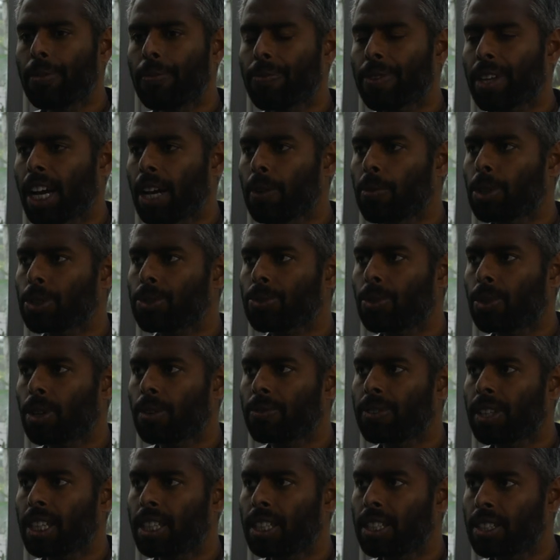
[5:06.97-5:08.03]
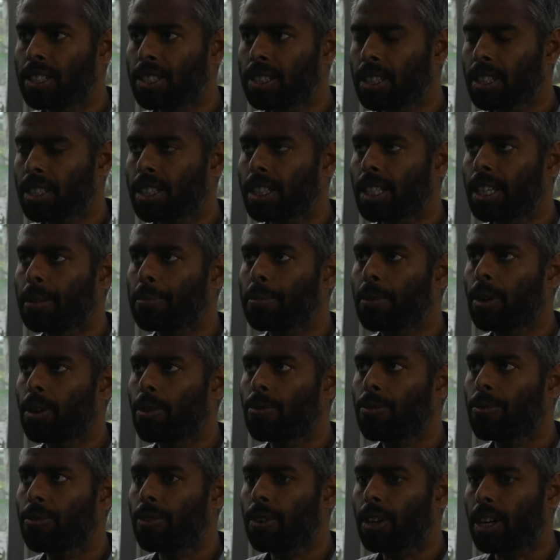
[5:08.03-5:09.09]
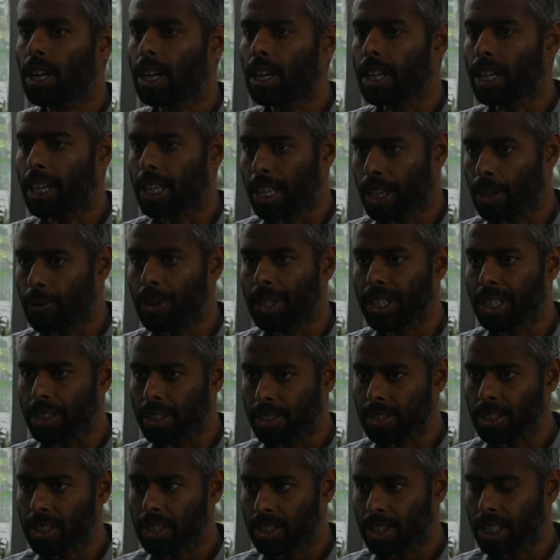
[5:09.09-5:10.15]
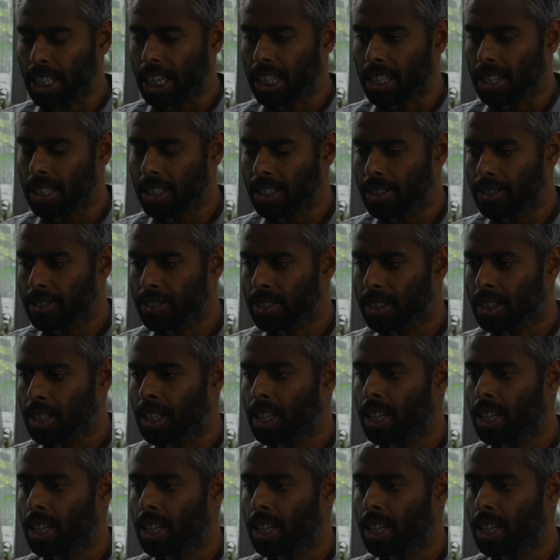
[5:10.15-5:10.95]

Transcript: I was one of the initial team of equity research analysts.